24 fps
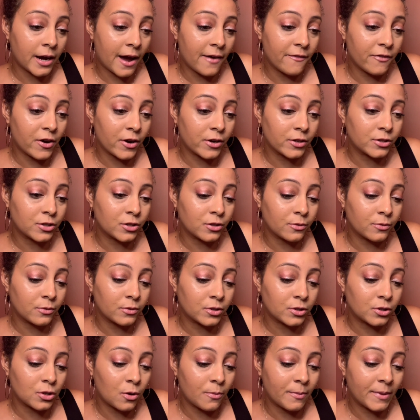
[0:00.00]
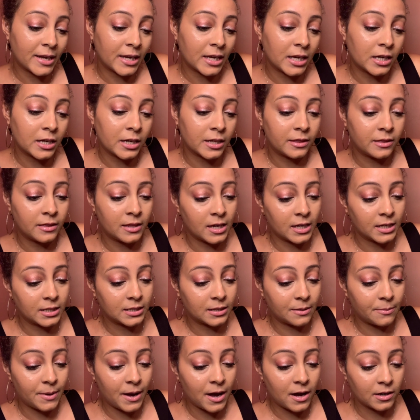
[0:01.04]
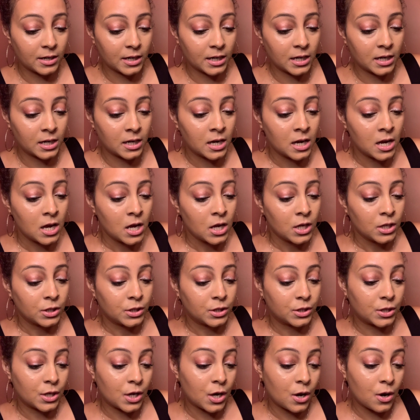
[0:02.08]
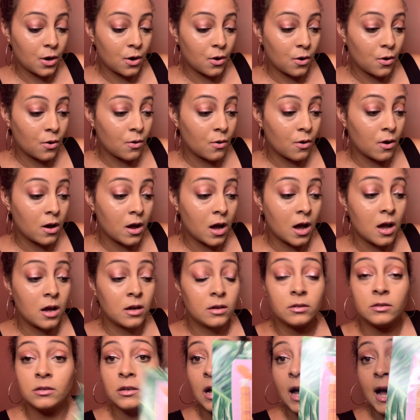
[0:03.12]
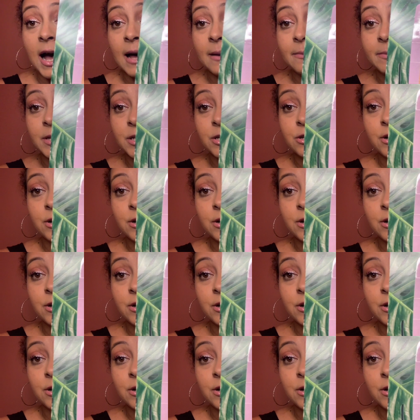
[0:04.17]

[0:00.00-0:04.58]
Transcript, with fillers: I've heard so many good things about it, so I'll be